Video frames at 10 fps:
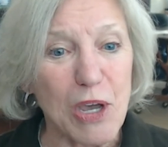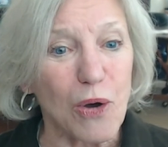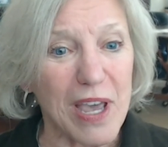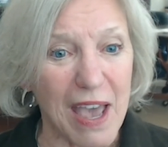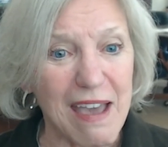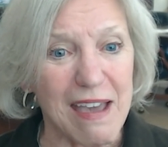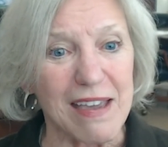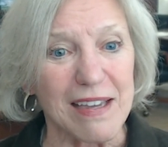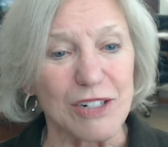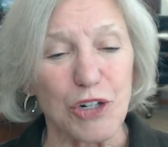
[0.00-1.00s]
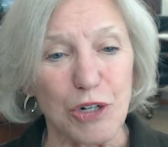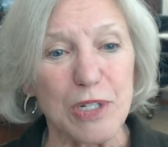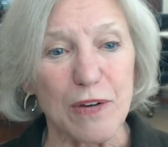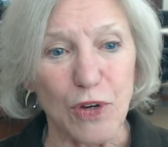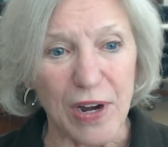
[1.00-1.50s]
okay in
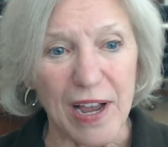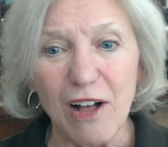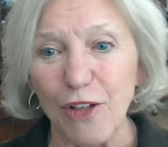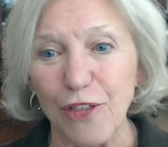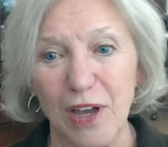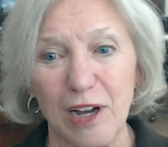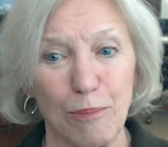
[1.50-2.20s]
terms of your health.